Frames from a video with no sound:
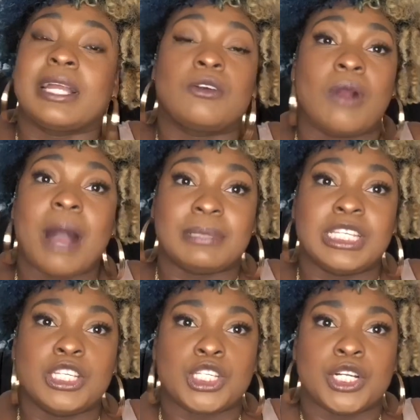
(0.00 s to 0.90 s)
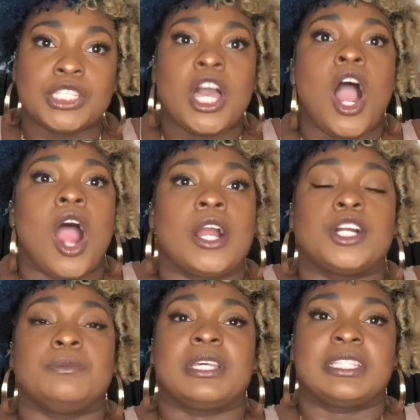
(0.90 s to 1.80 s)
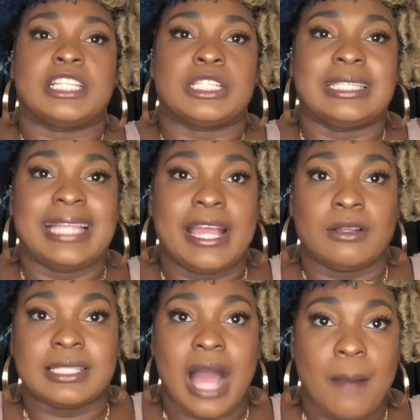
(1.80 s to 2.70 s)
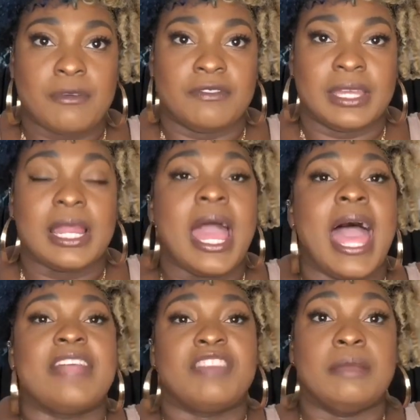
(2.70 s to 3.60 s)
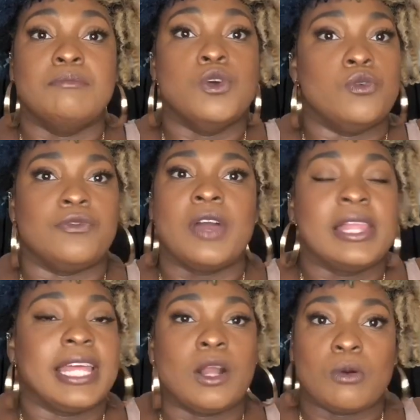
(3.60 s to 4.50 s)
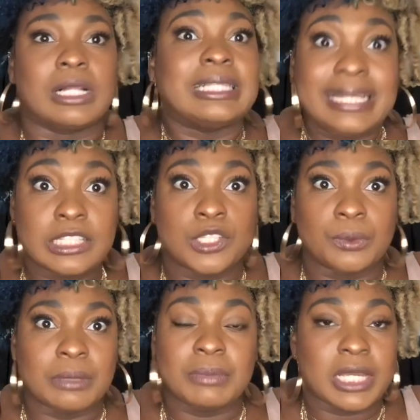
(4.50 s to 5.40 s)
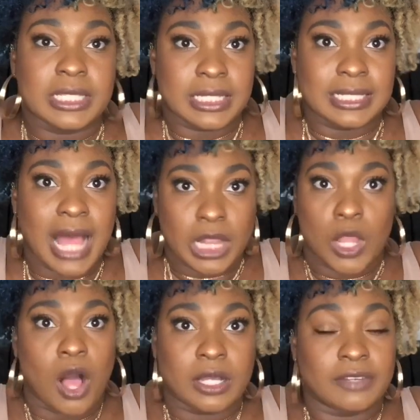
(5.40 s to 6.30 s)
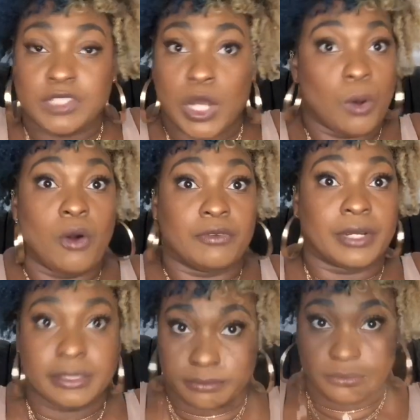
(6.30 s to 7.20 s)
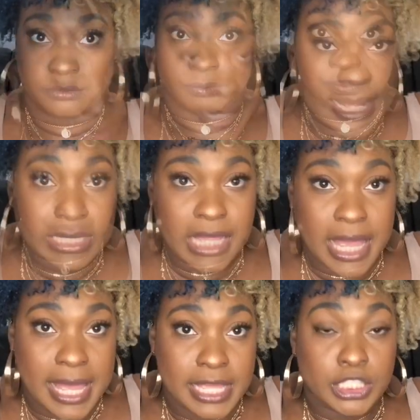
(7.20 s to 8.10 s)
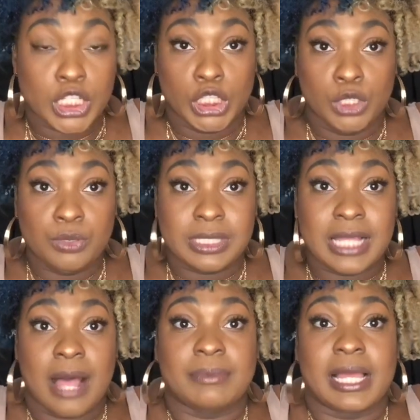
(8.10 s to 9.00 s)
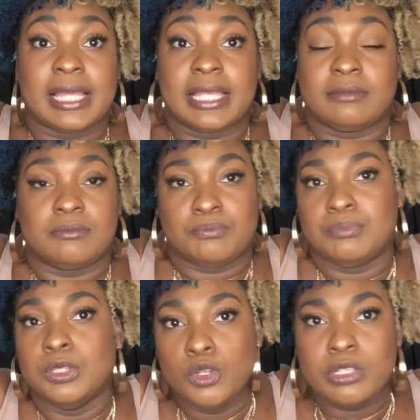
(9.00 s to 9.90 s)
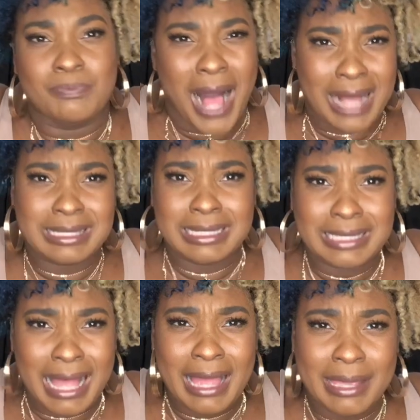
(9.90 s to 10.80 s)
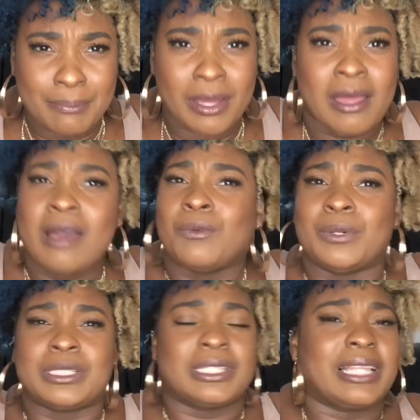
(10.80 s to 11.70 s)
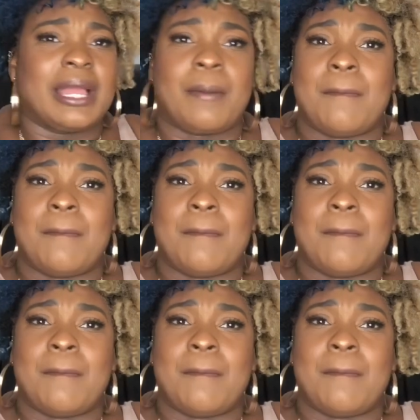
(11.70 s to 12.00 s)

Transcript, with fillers: crop t-shirts are good because they just lay on top of it and they move. They don't cling to it because it's not long enough to go over Next is the loose top, that loose boxy type, where is like